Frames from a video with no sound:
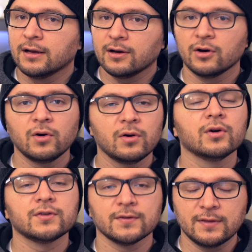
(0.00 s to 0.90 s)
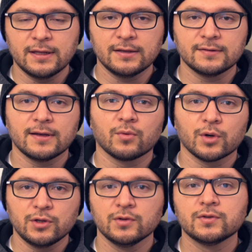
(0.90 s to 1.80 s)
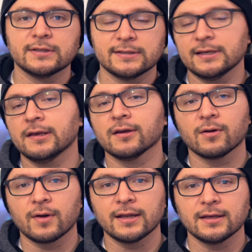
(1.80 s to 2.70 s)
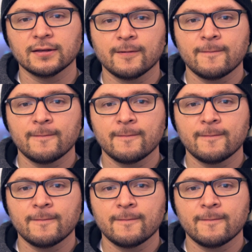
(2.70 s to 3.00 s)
a whole host of things that we're used to seeing already.